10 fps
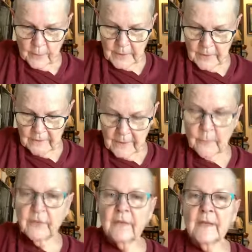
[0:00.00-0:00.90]
because I
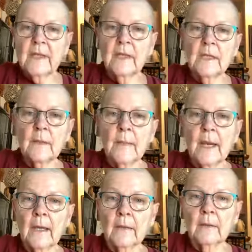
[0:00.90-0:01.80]
was thinking
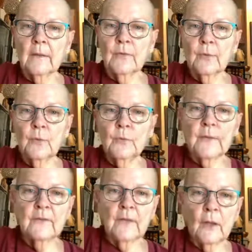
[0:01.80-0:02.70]
about, through
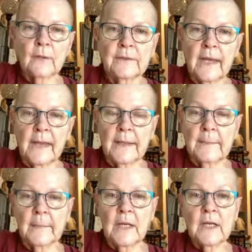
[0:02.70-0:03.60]
this whole
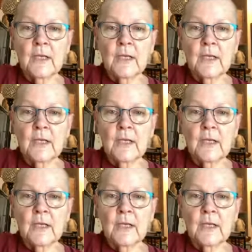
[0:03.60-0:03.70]
time,